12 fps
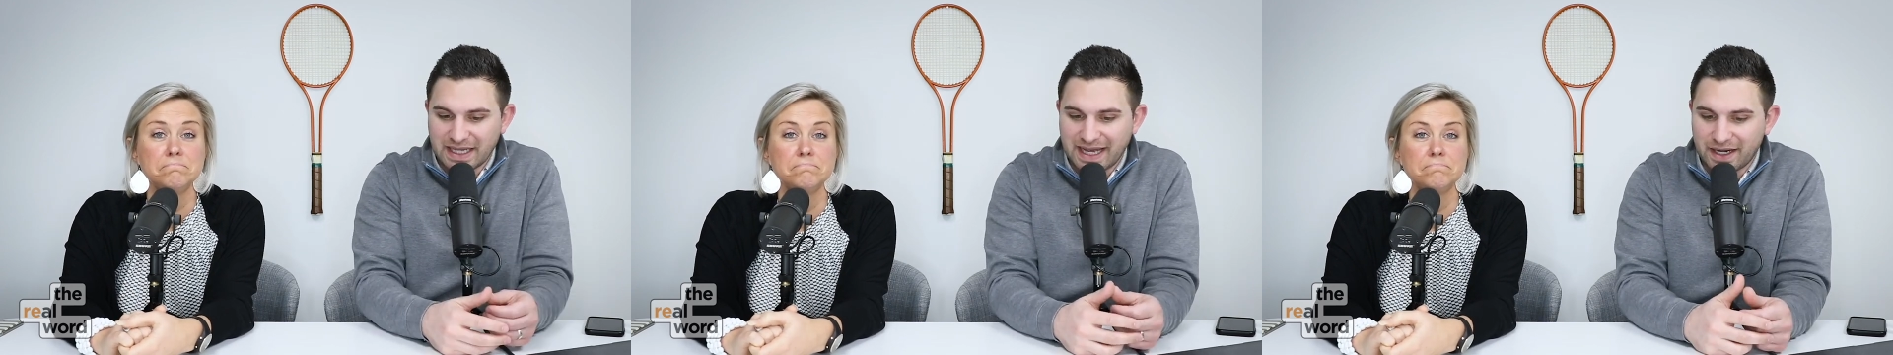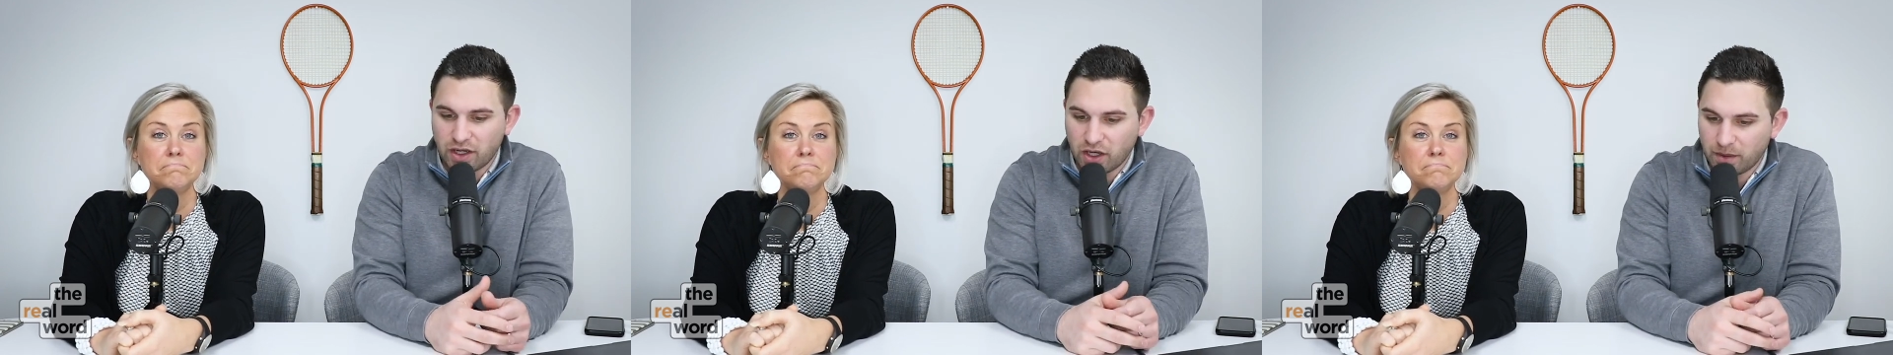
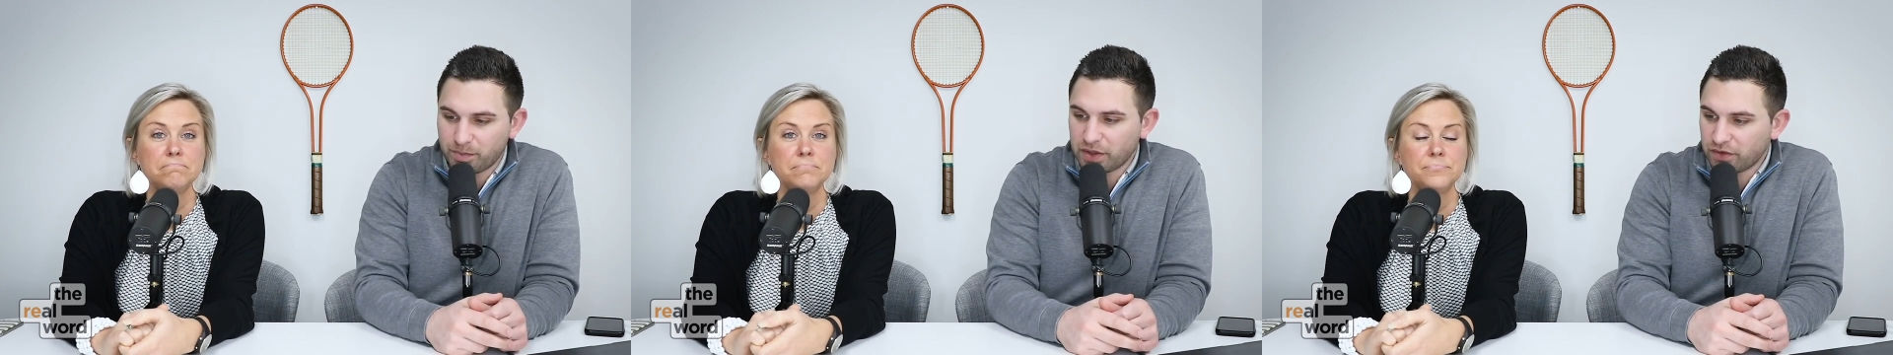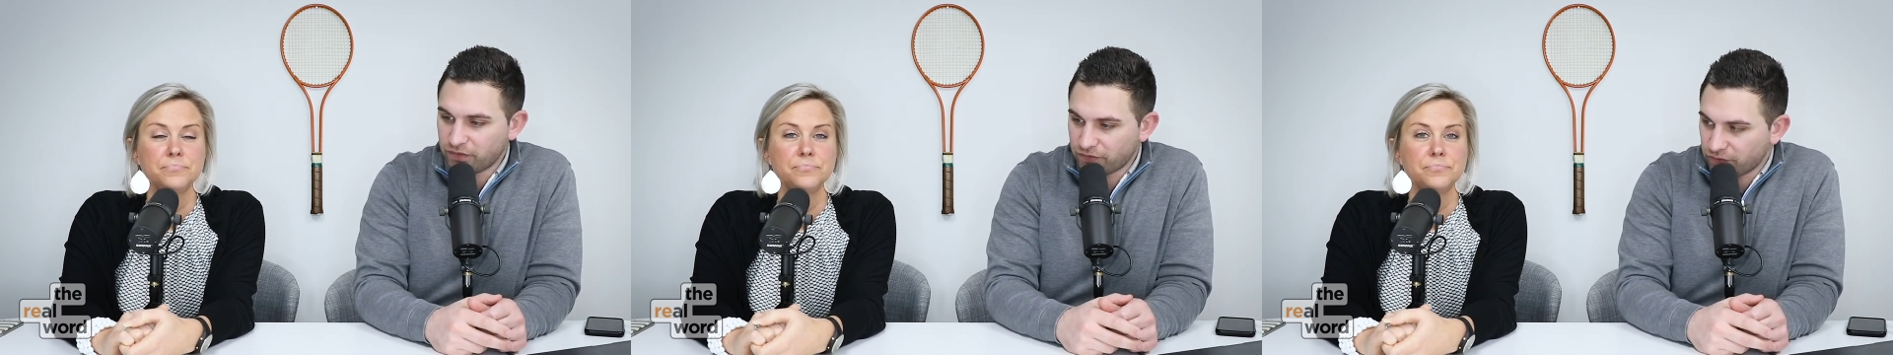Speaker 1: that up
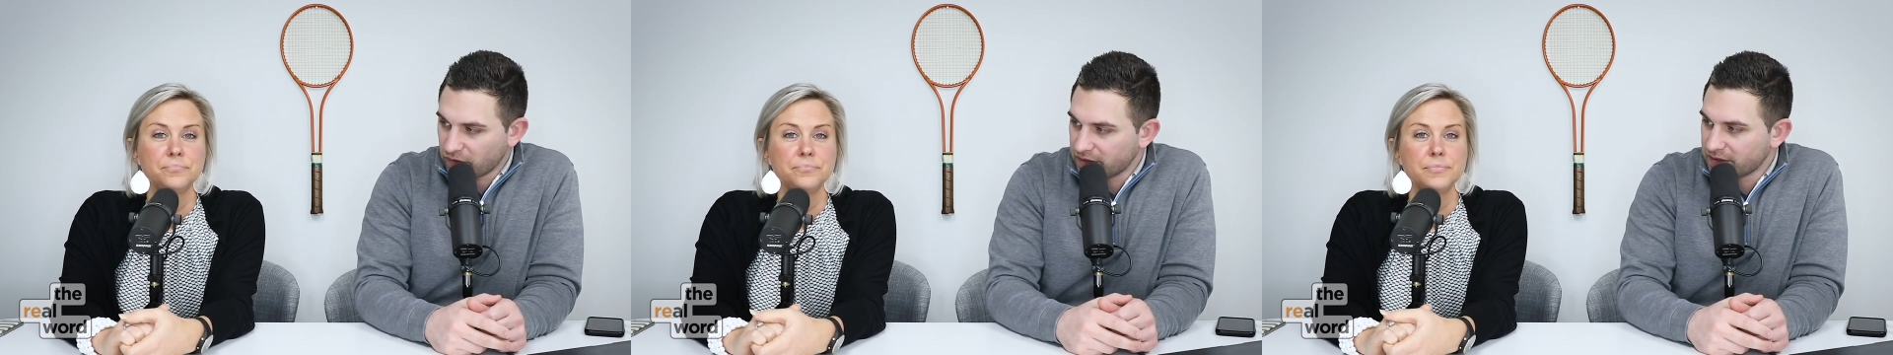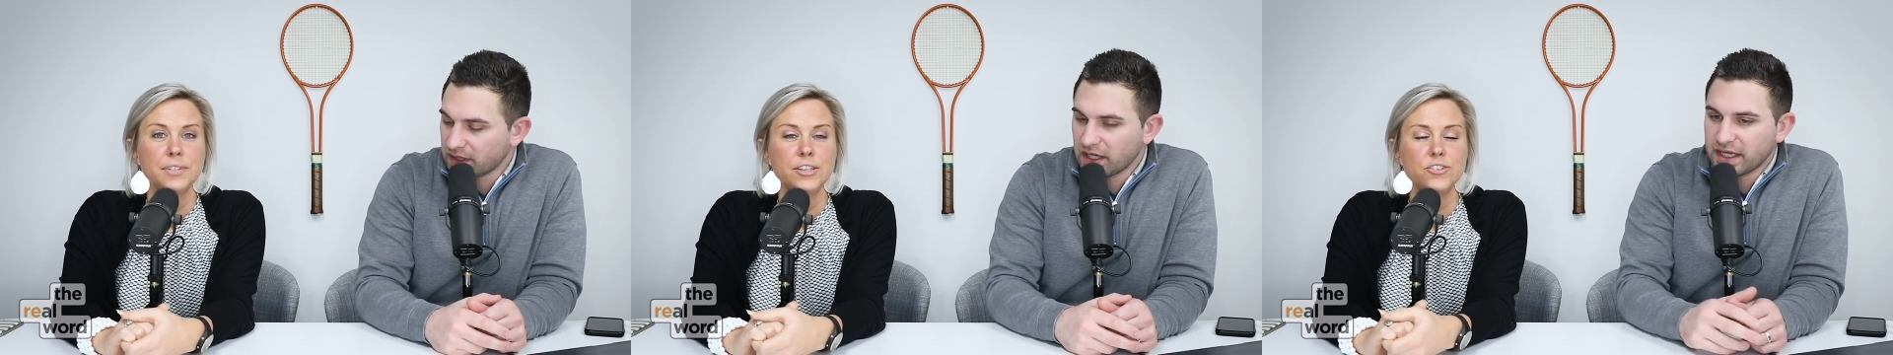
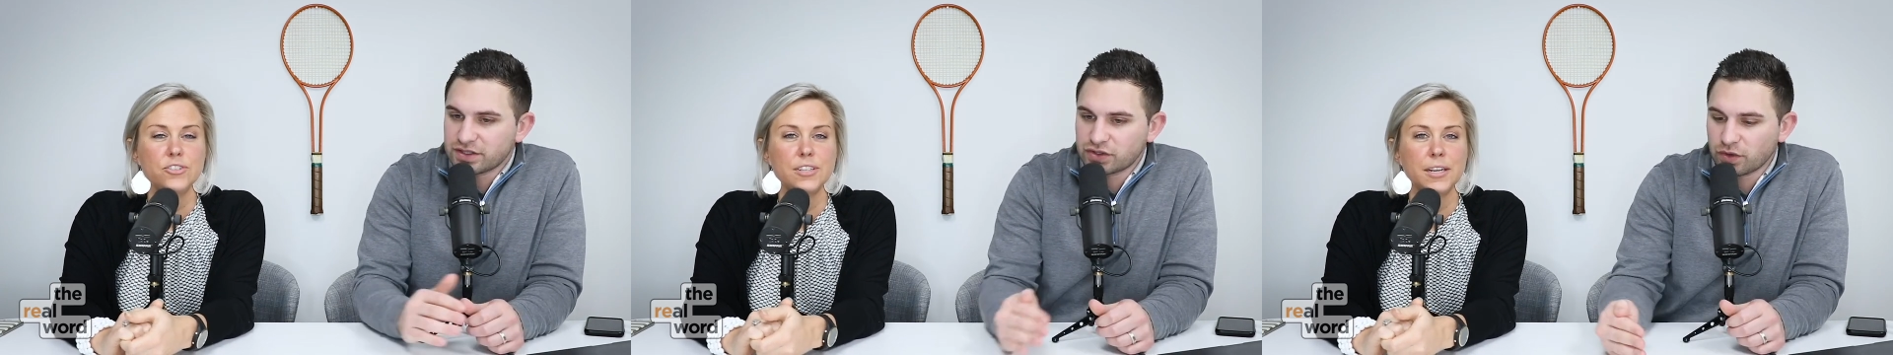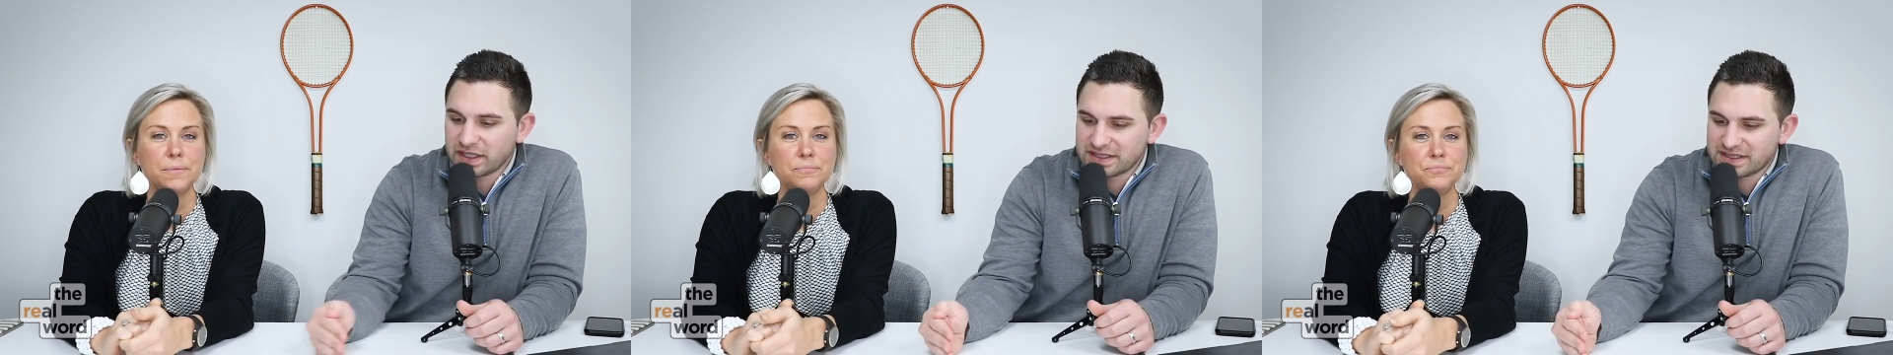front.
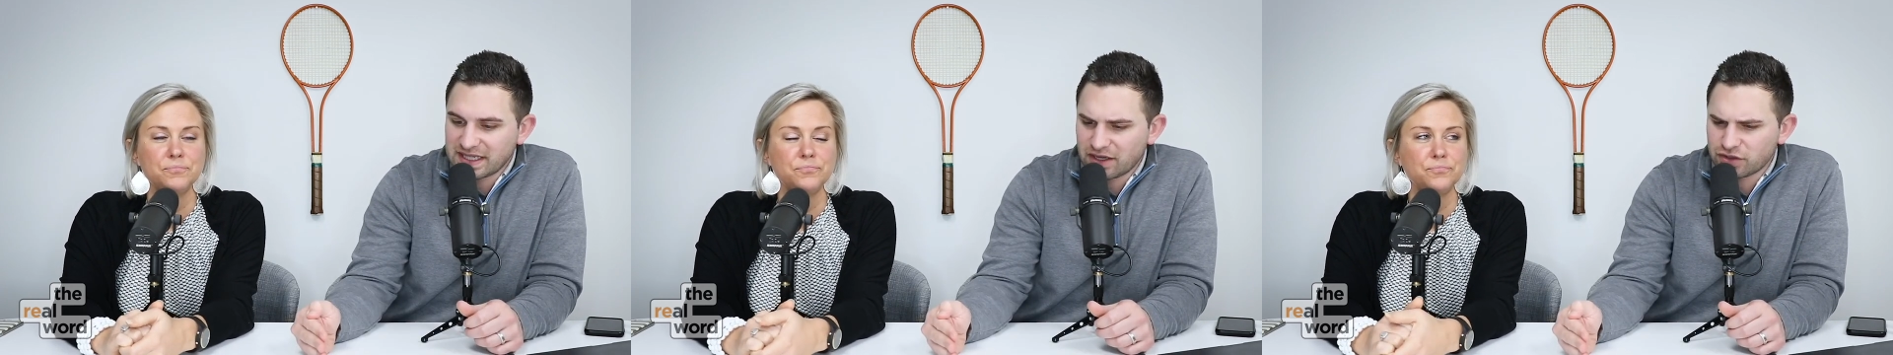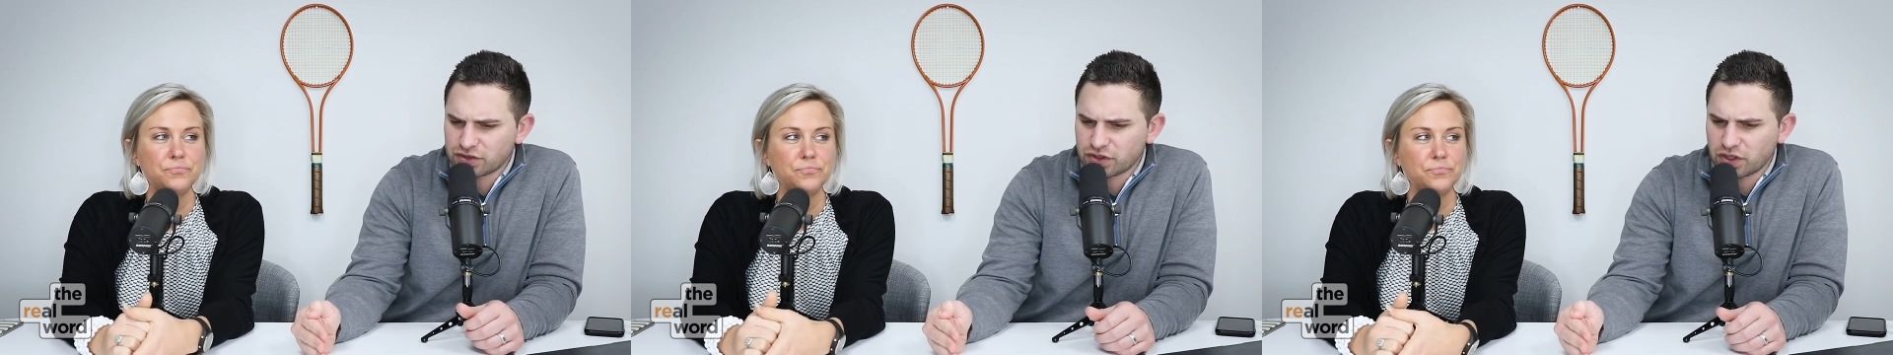So his sellers